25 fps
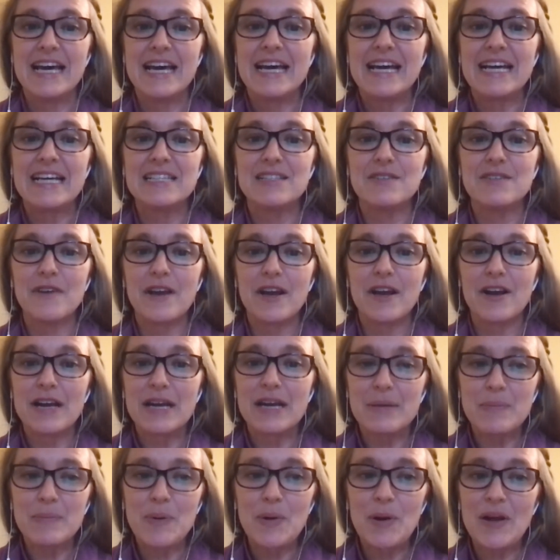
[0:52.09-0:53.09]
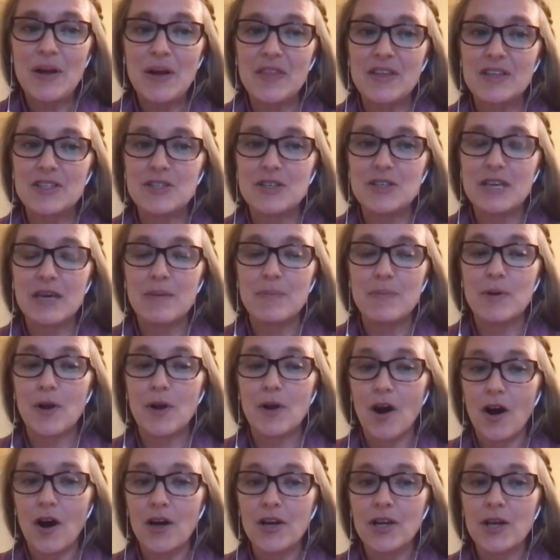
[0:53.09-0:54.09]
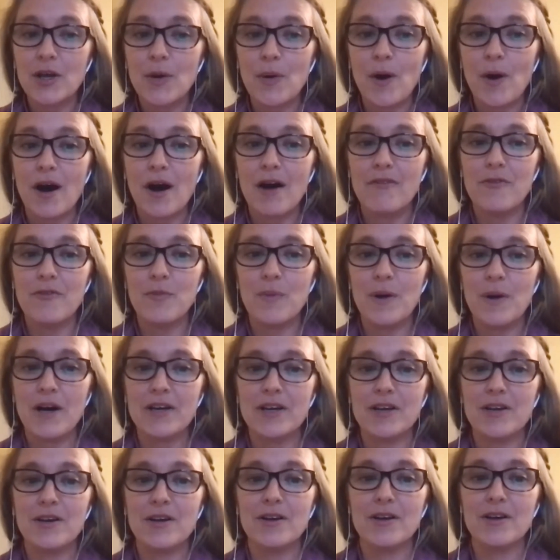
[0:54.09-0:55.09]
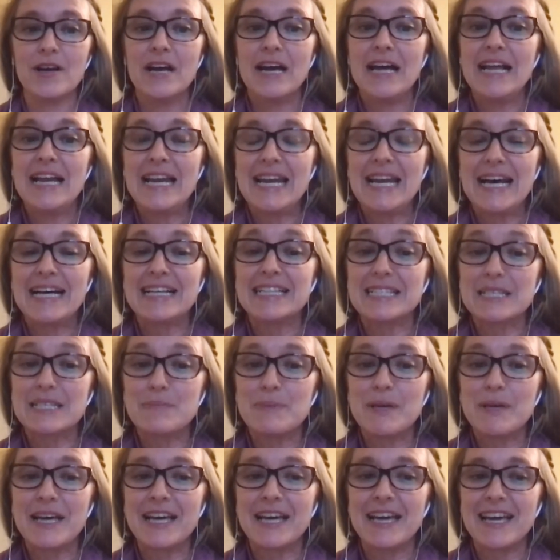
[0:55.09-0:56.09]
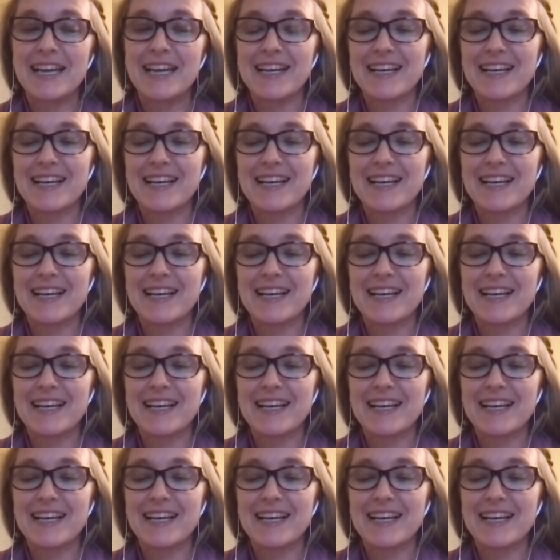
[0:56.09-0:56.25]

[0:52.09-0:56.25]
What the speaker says: It's very important that you keep your audio off while you're not speaking,